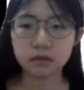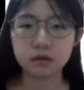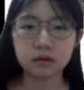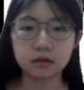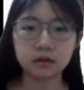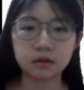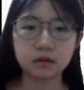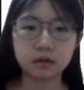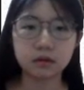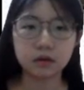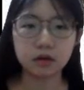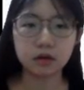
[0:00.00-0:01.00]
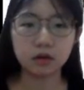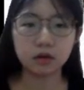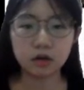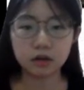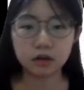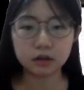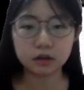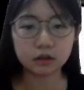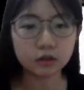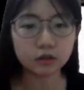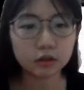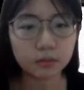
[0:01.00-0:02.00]
Okay, a system
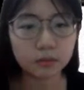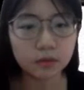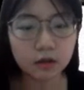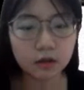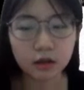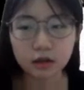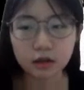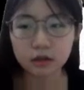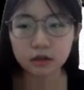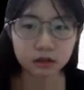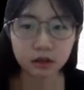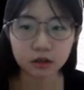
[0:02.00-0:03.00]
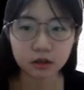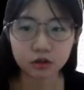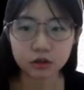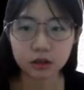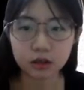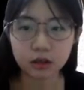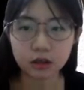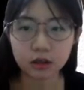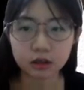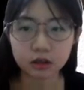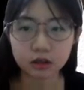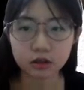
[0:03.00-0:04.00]
is including an
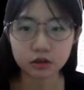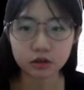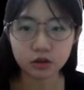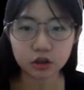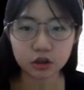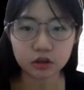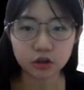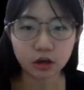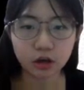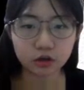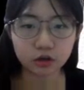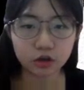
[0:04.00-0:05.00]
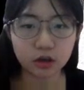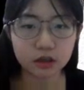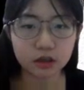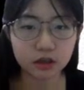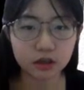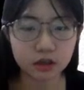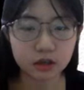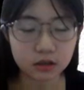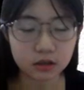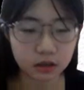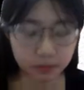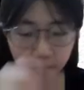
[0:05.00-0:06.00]
execution, control, and sensing
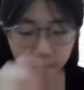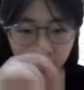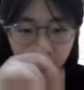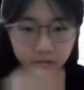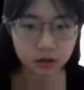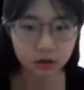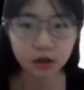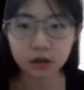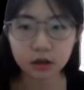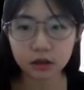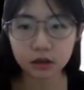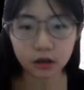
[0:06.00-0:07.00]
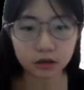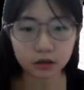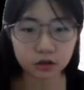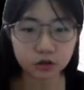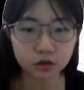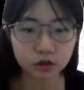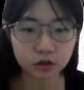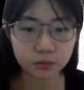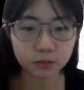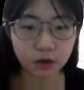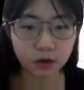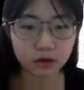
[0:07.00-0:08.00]
part. The execution part is
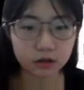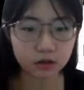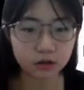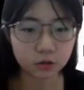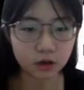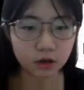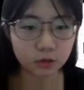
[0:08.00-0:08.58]
a red one,